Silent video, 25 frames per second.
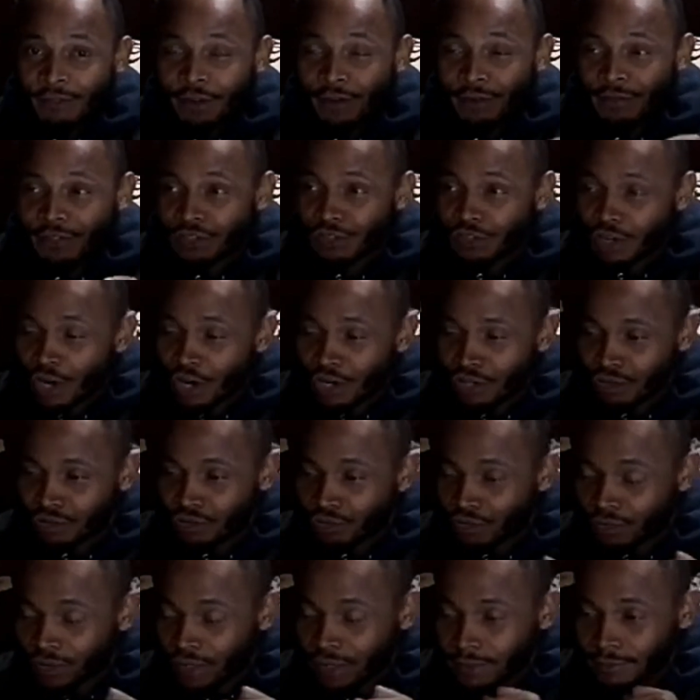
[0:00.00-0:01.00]
of his
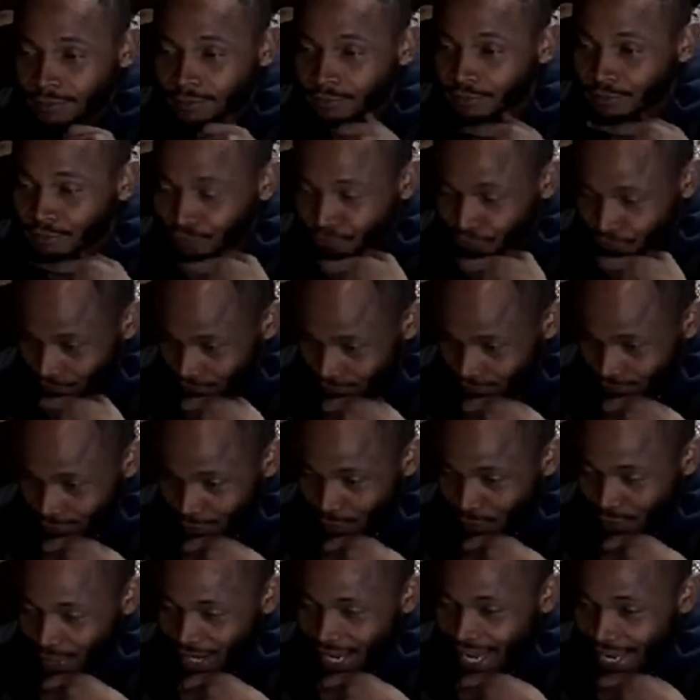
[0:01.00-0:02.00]
country,
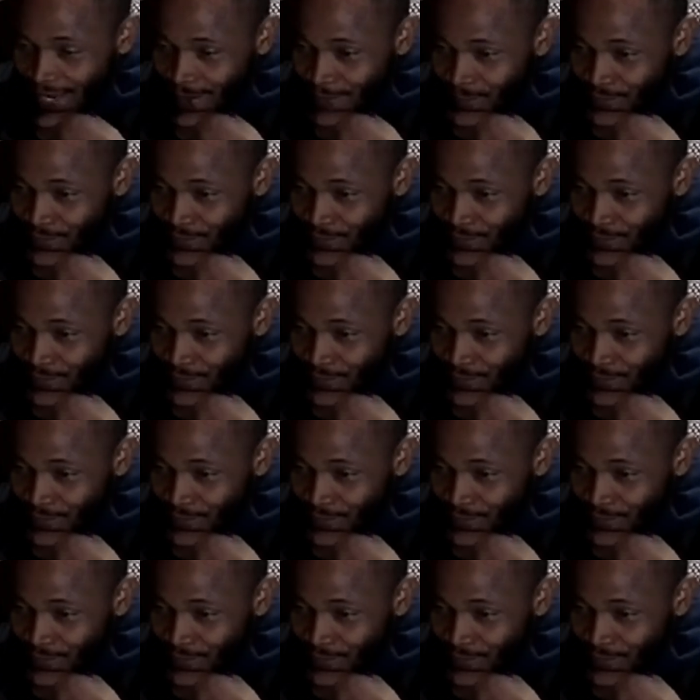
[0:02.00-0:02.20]
okay?